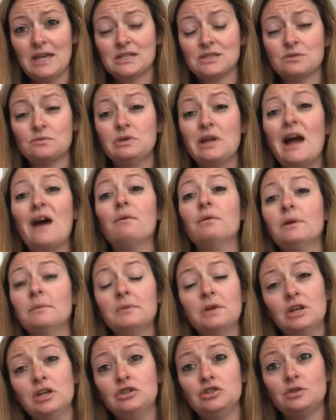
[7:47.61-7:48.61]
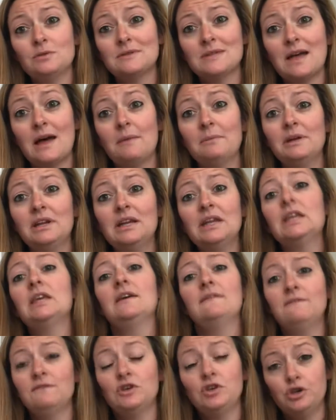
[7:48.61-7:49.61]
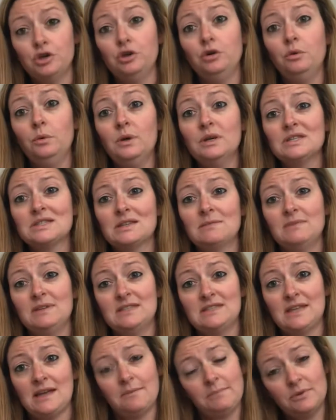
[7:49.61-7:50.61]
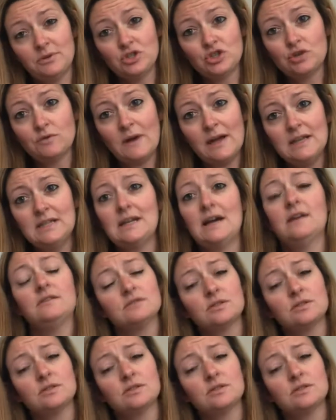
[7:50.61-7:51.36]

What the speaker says: So now what I'm going to do is I'm going to give you some examples to write down.